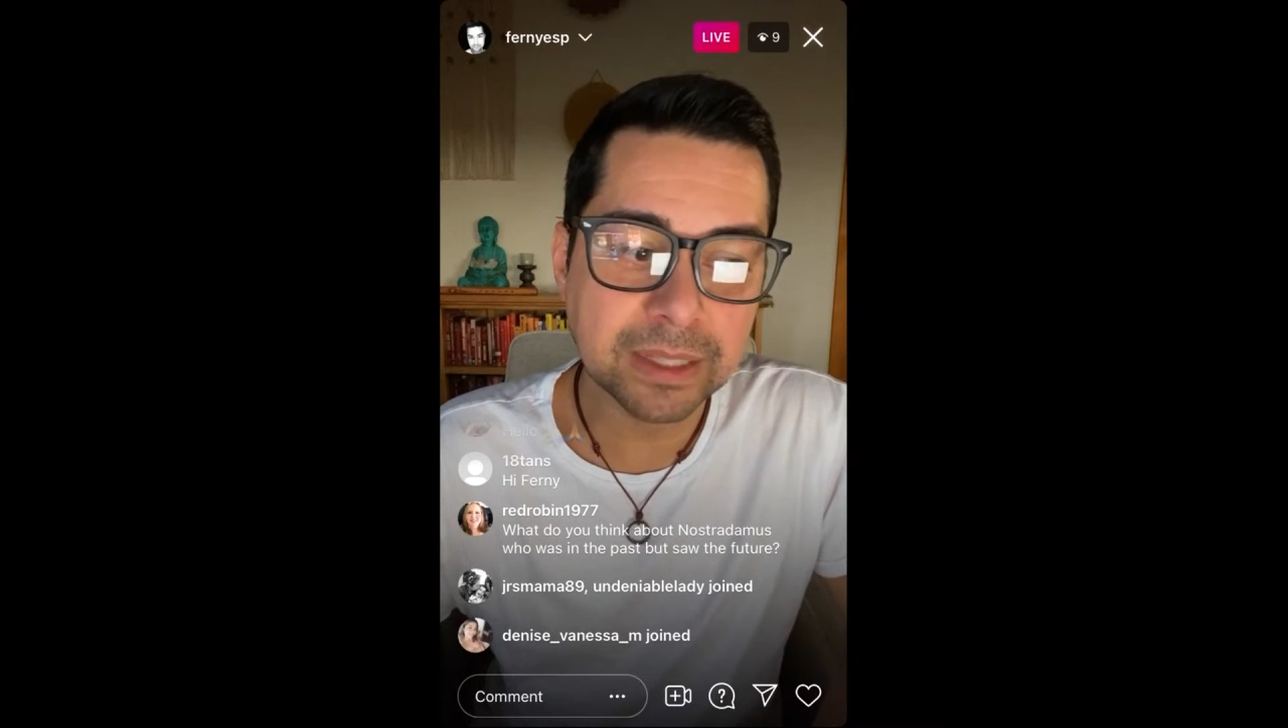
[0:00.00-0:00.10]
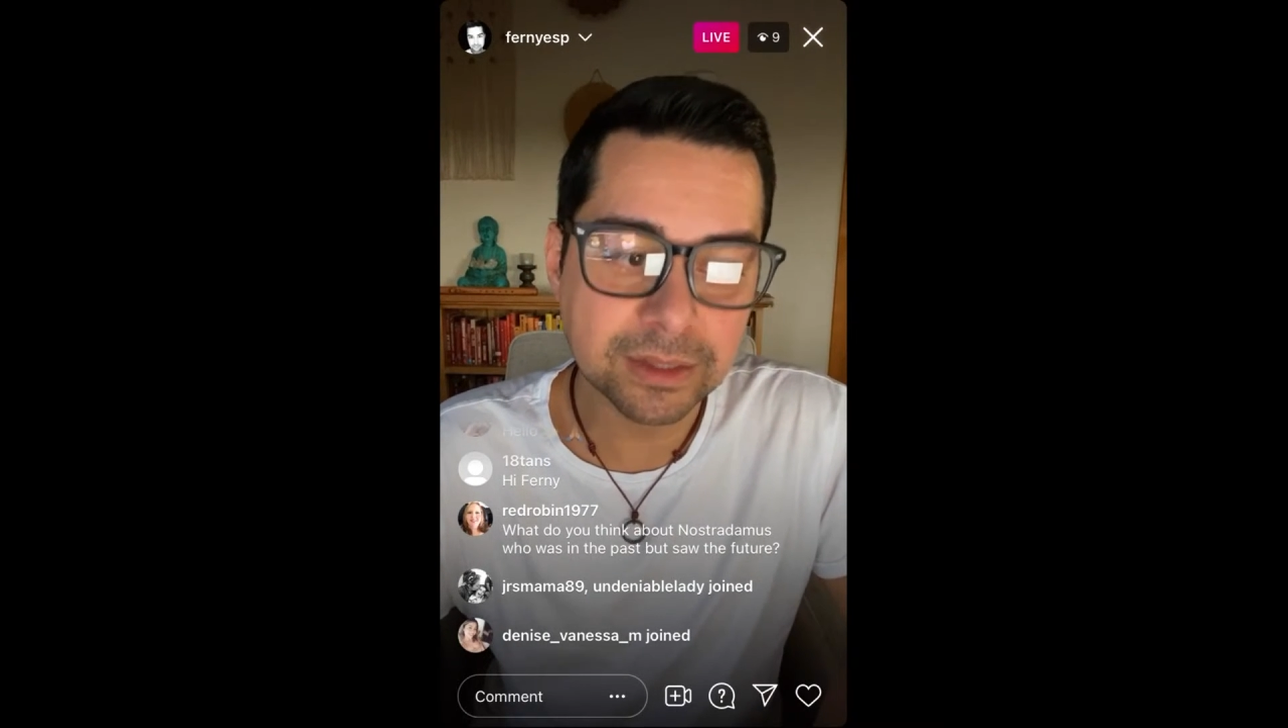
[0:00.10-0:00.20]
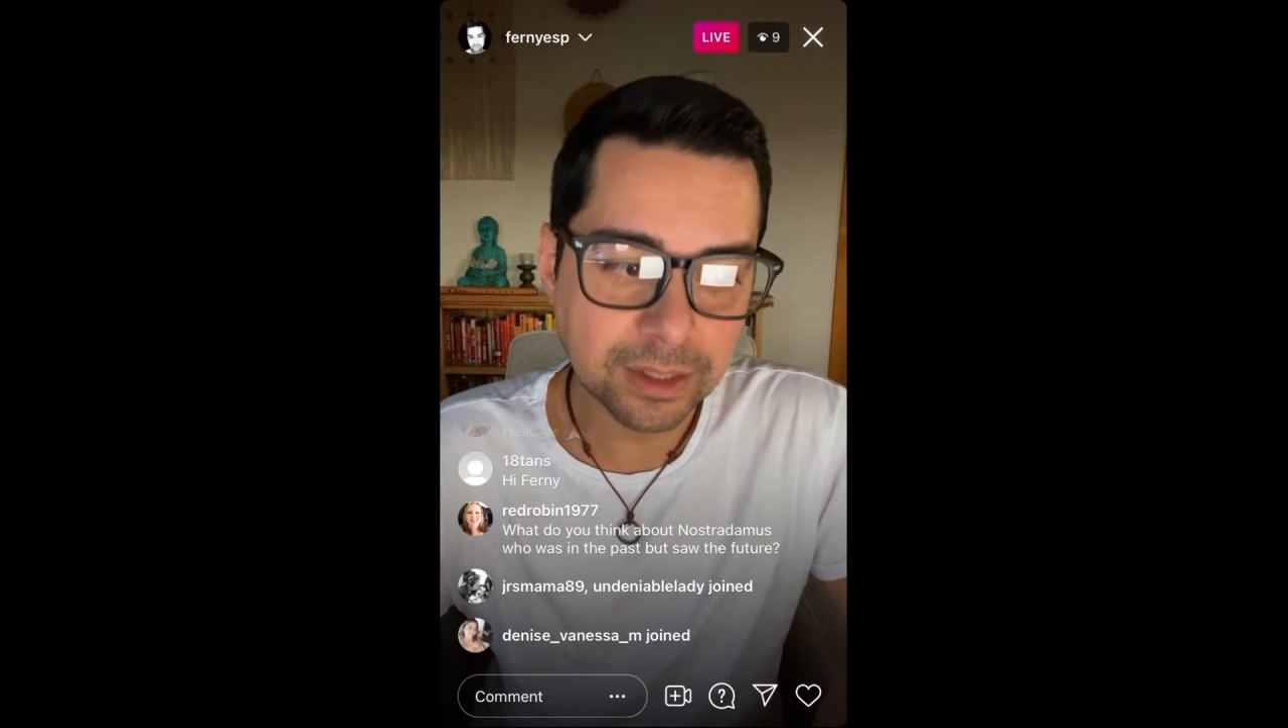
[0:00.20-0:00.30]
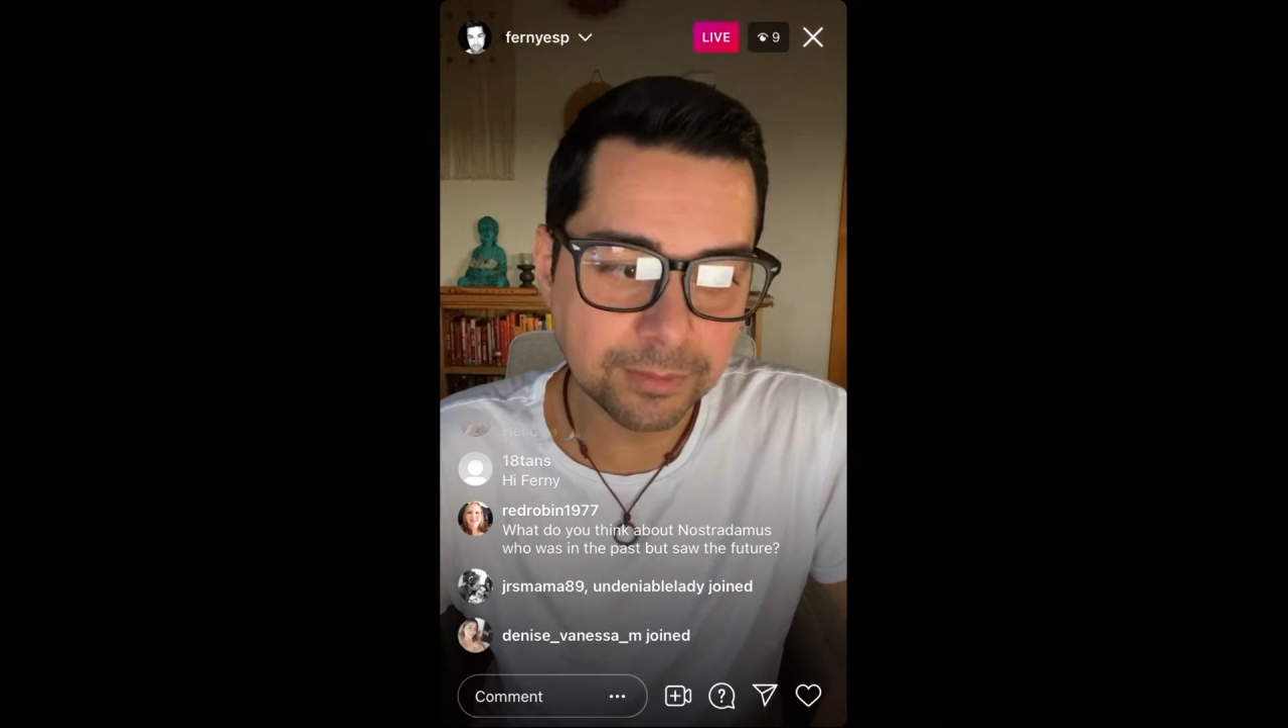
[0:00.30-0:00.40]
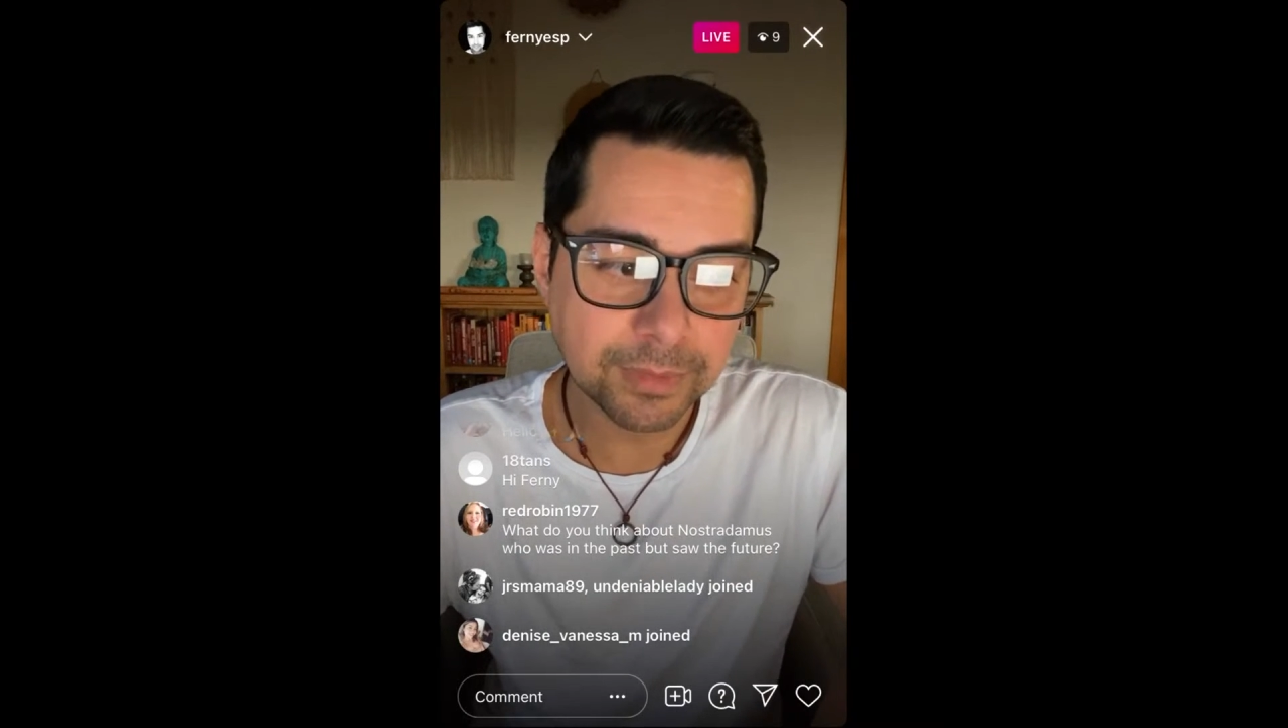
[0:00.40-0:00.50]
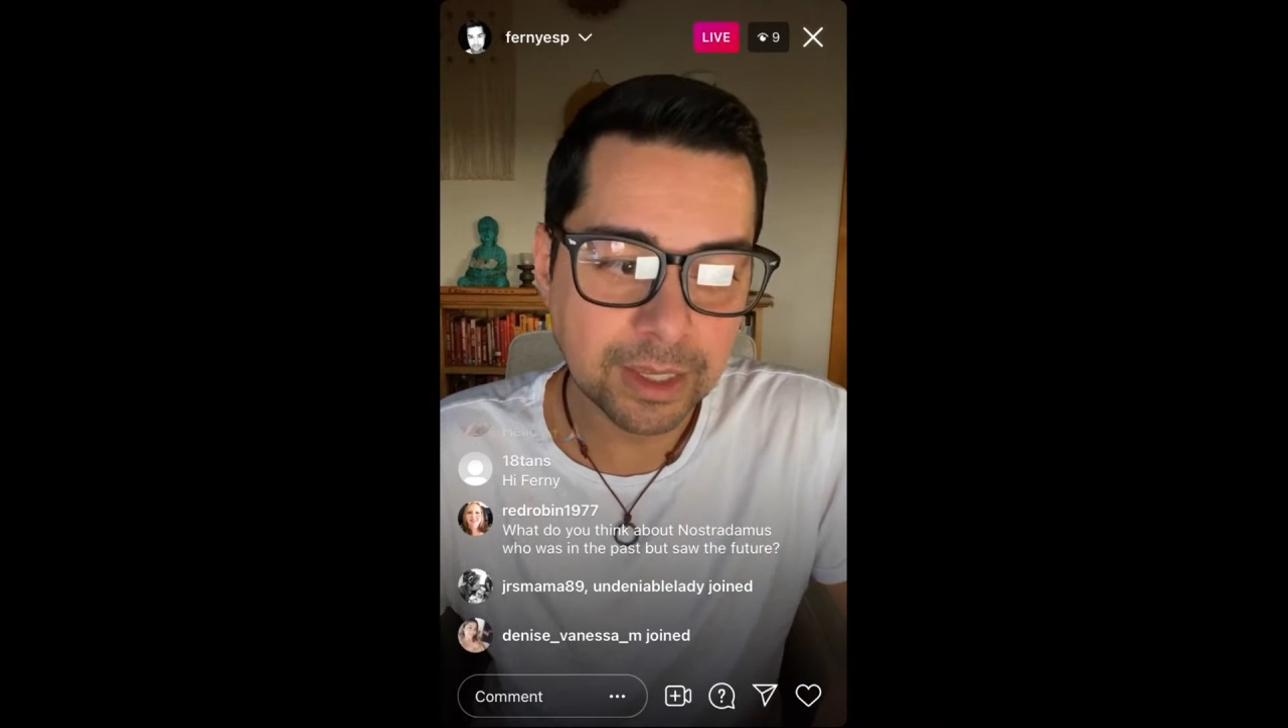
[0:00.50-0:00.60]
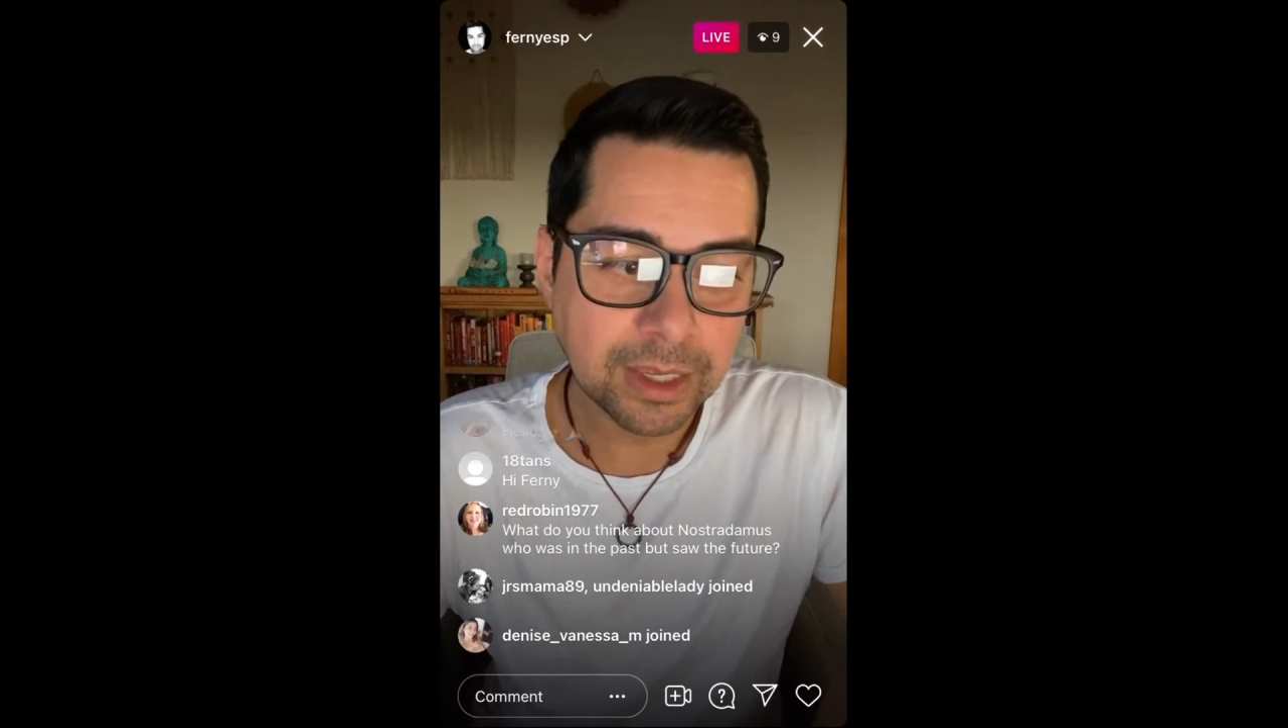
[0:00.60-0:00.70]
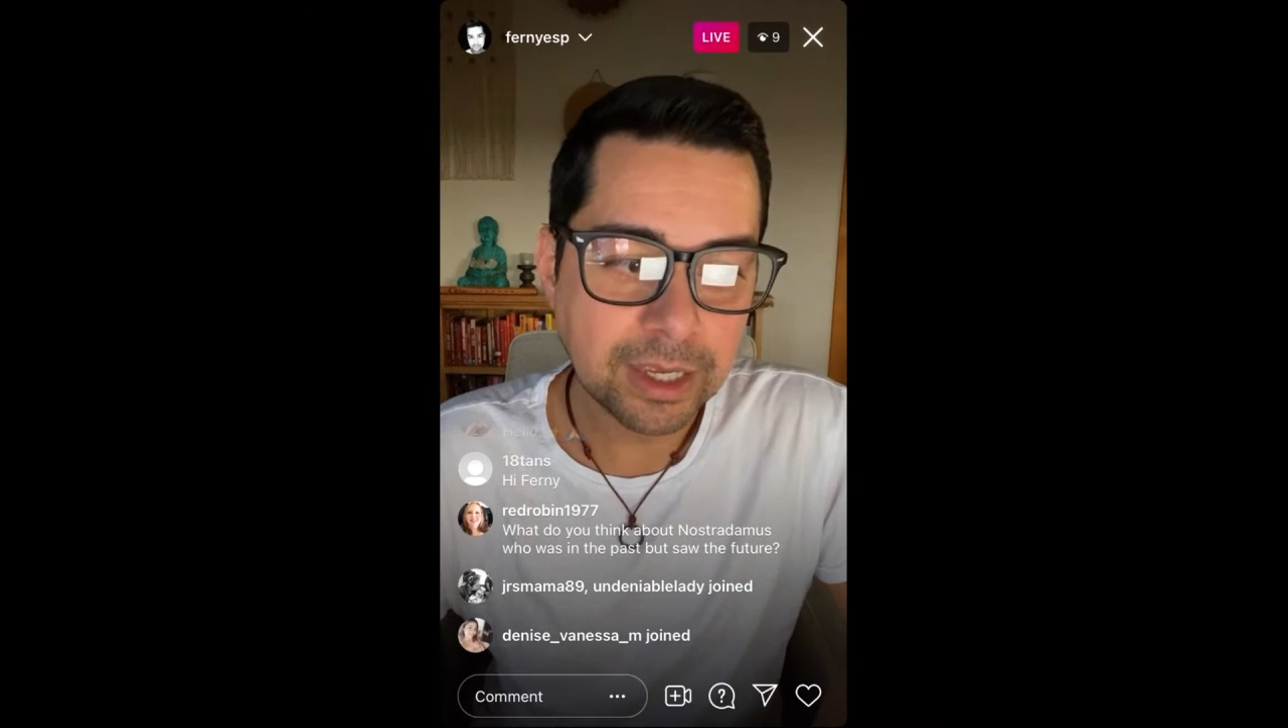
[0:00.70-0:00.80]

bedlam,